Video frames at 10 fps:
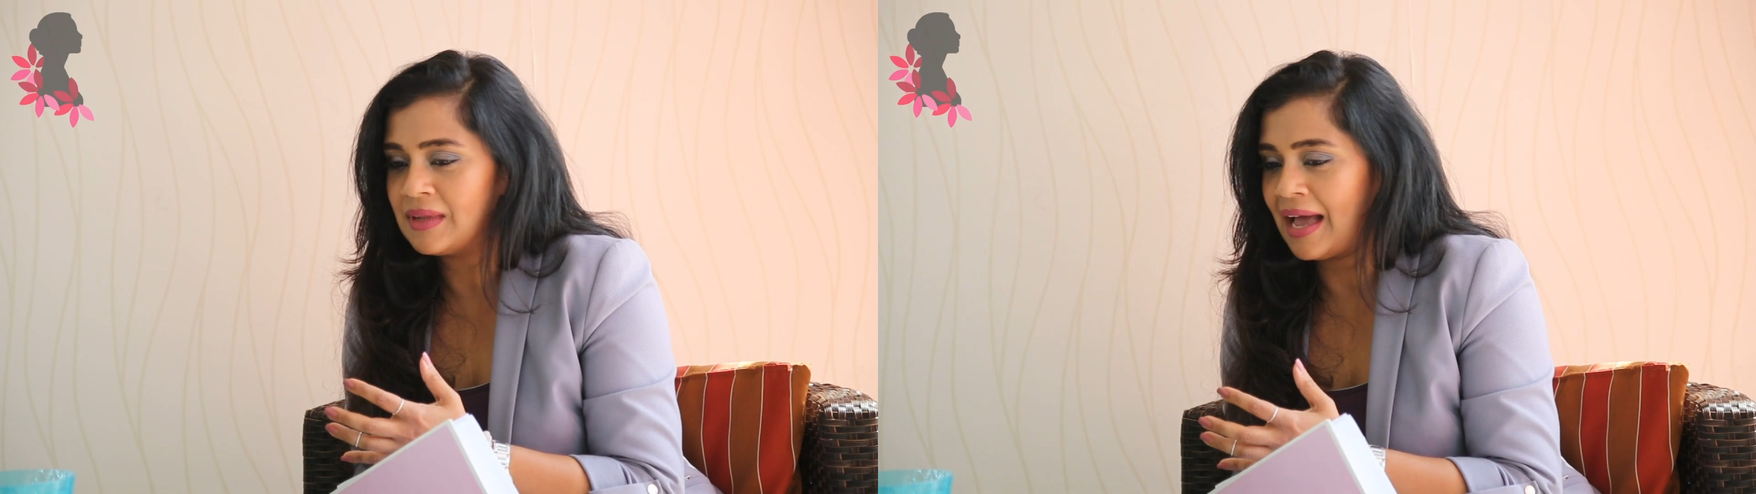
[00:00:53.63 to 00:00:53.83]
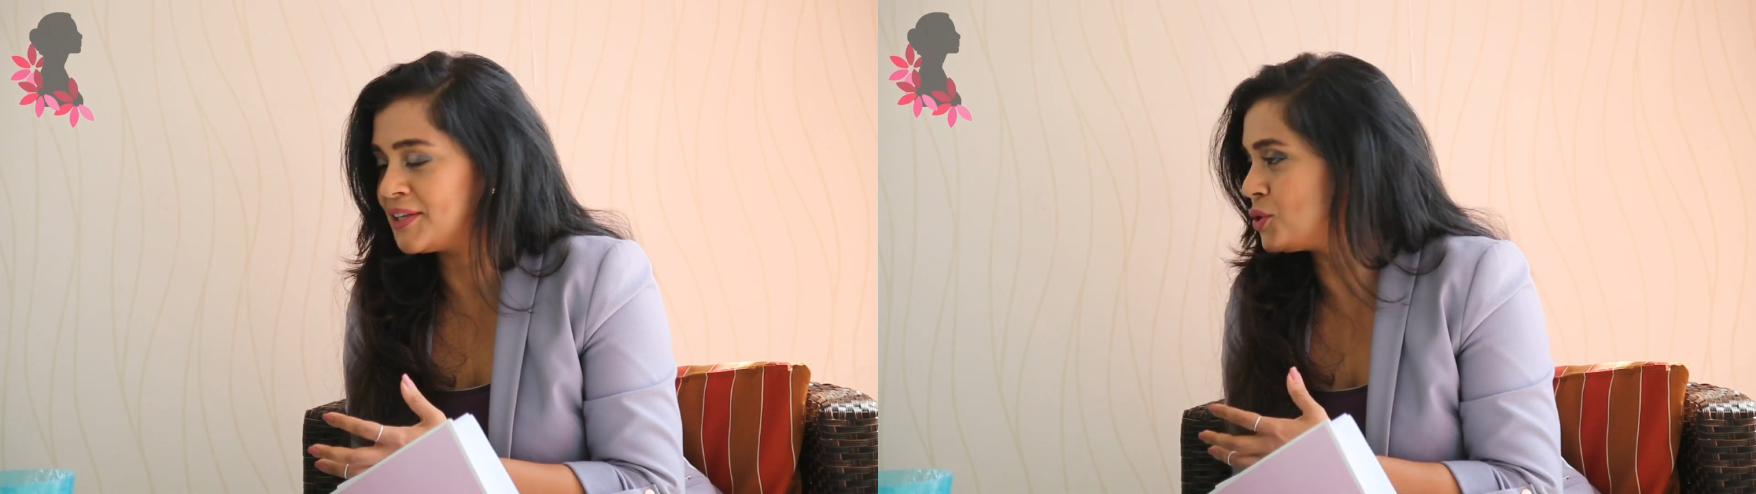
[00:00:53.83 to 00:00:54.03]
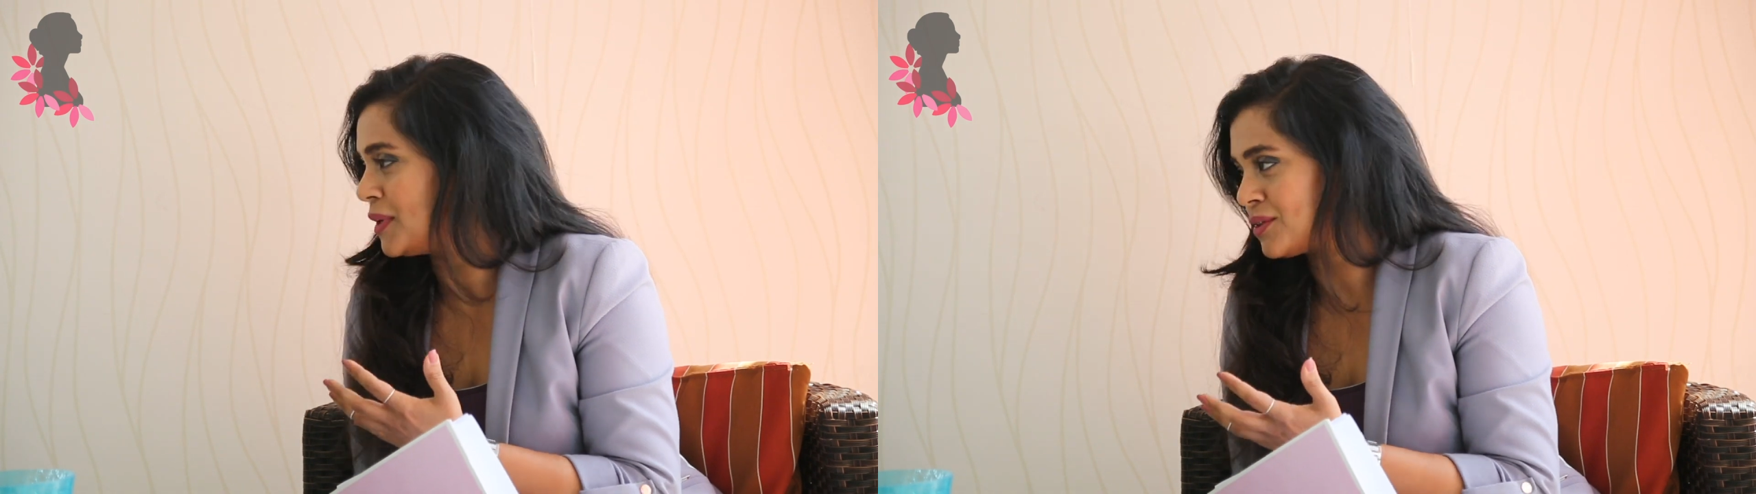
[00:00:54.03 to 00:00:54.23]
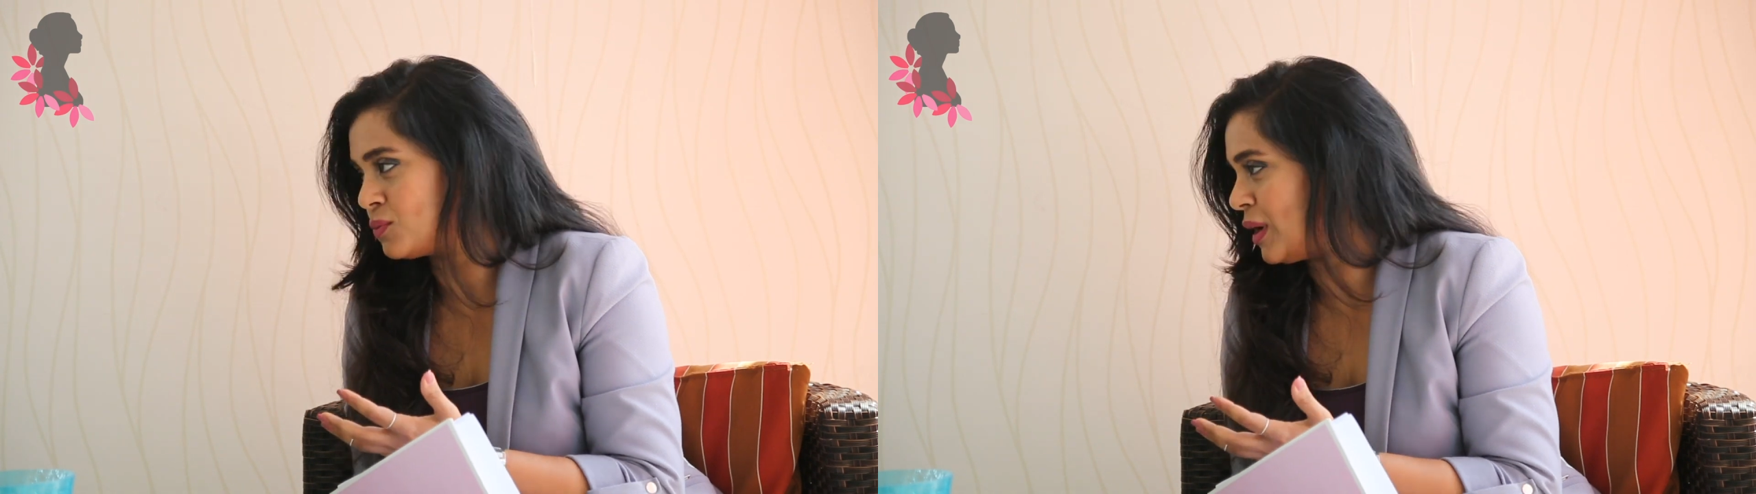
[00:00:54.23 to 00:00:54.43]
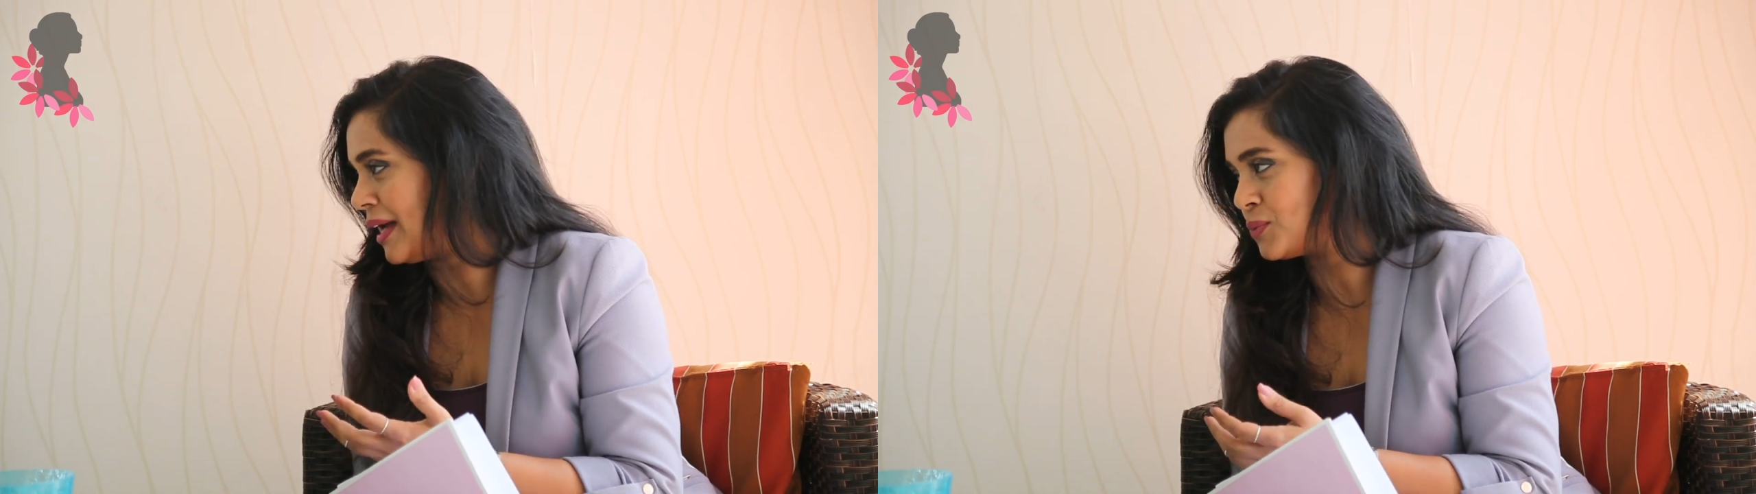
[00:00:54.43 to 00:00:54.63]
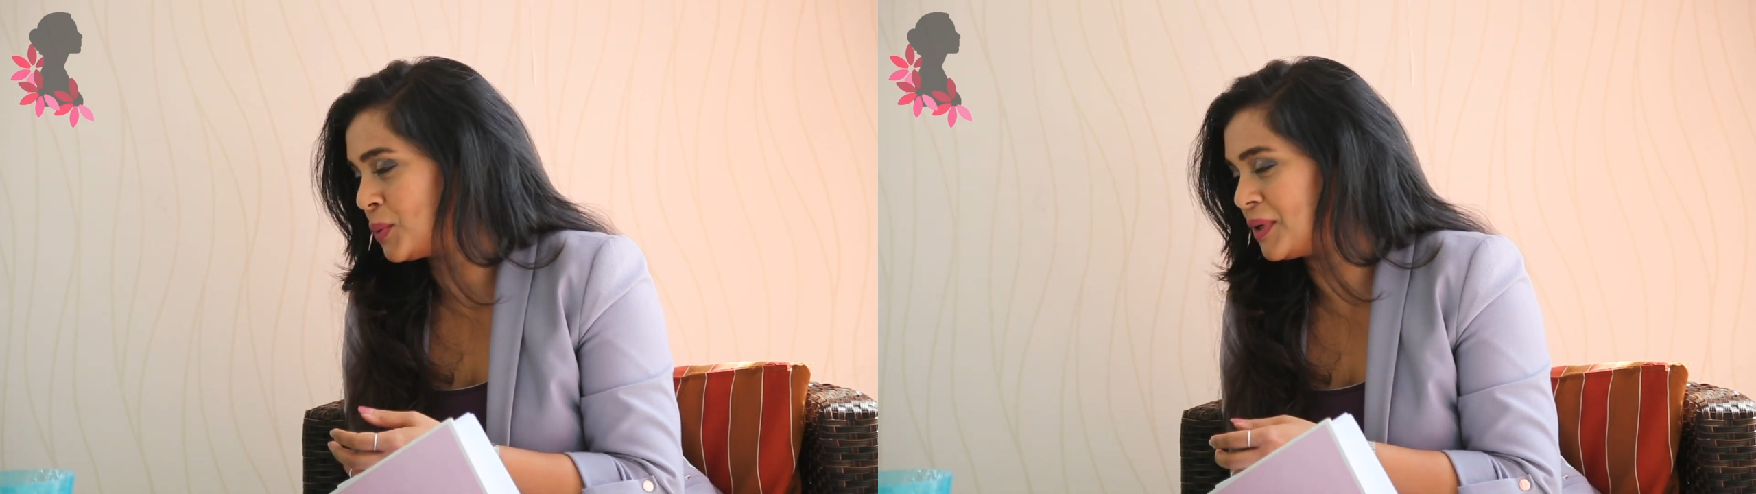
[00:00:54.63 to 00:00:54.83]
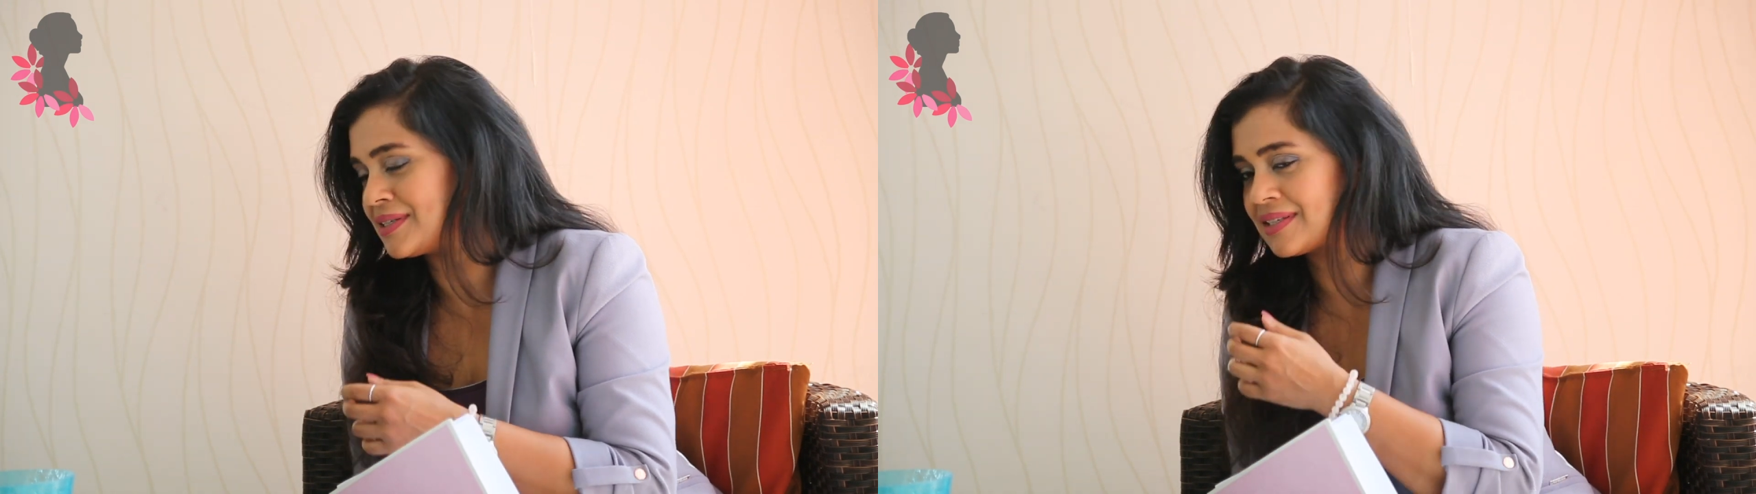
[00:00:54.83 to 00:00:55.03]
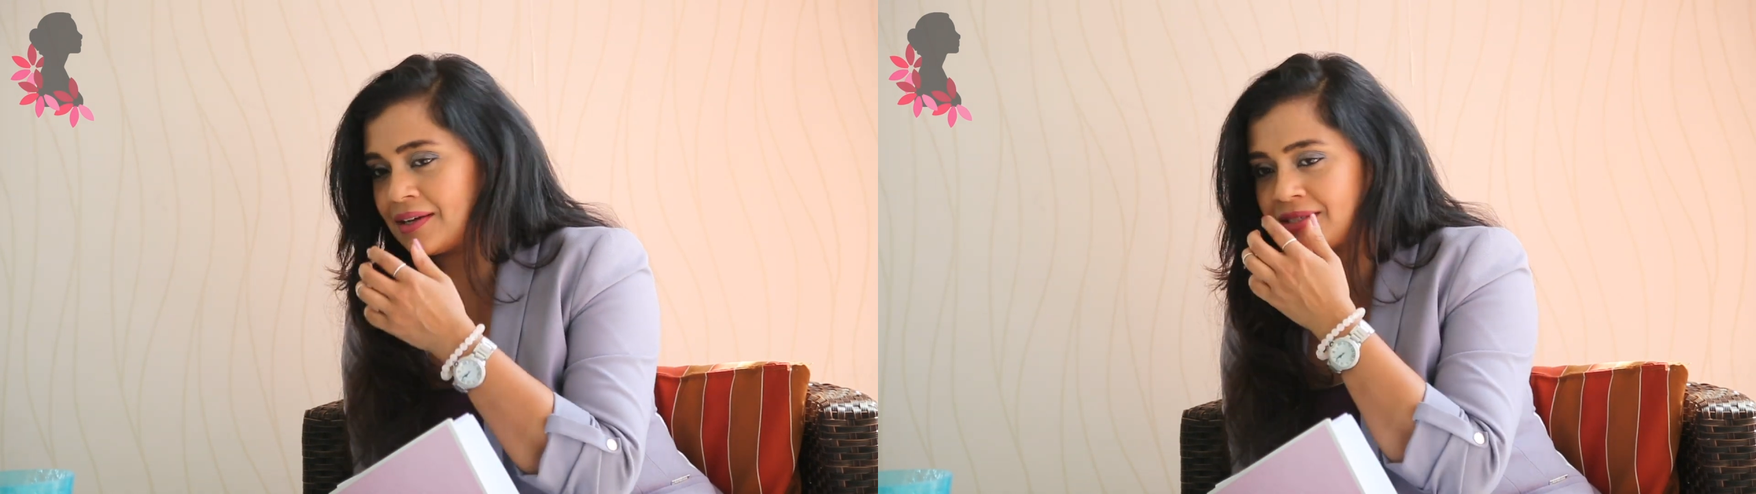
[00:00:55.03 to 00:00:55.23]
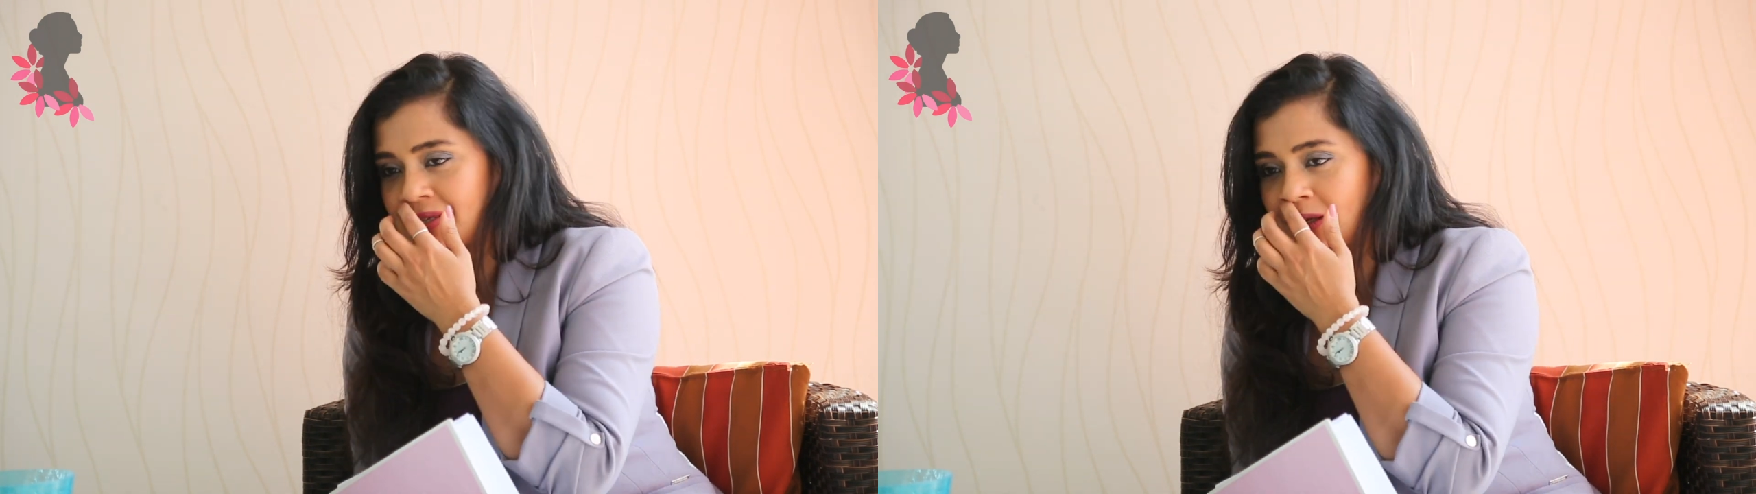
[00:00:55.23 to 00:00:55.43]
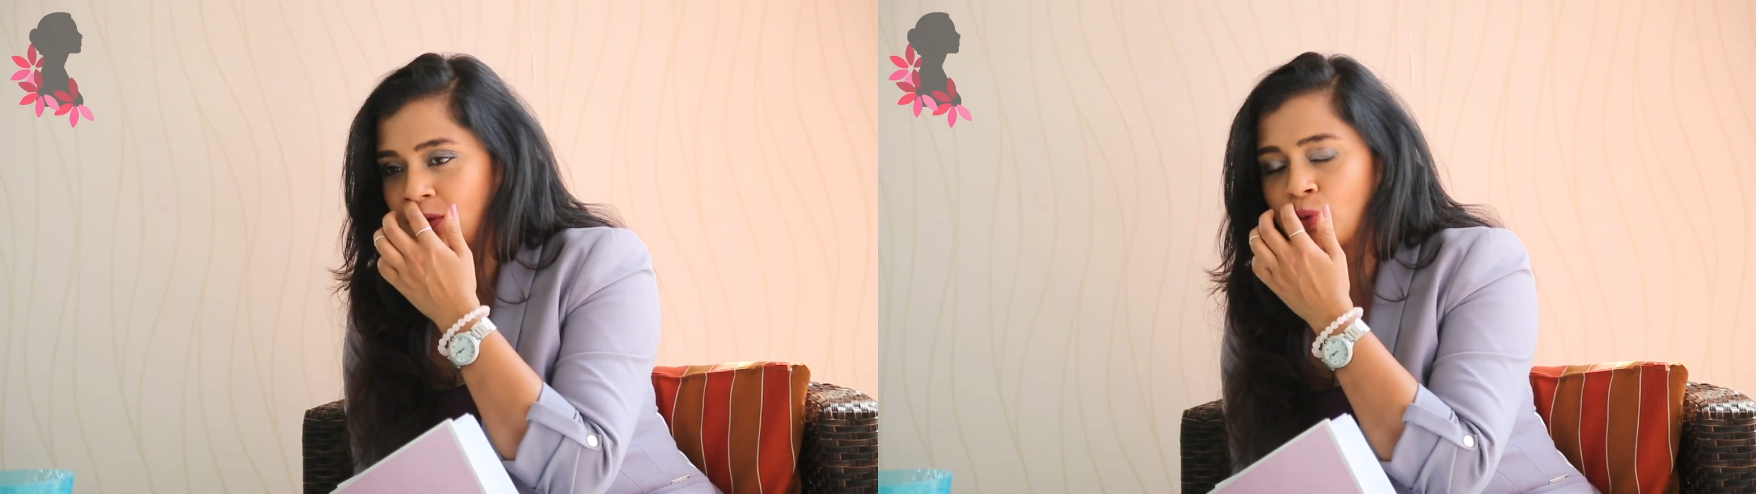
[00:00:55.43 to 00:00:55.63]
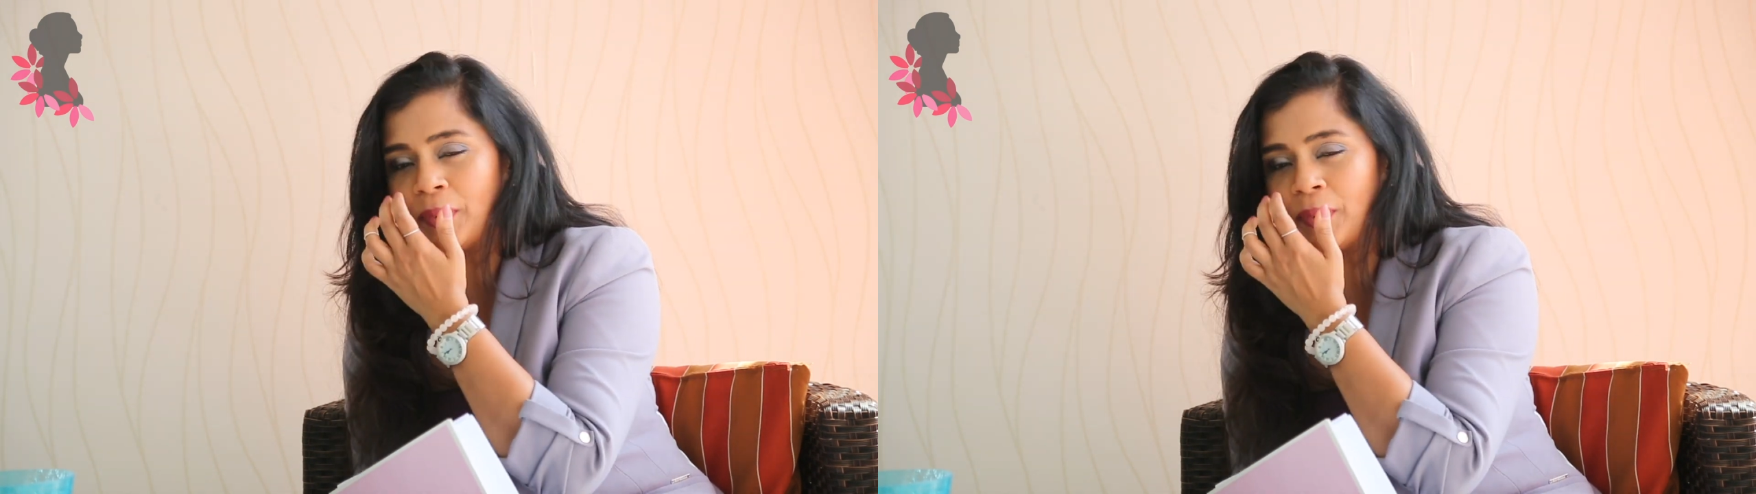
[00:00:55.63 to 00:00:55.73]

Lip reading: As we were discussing,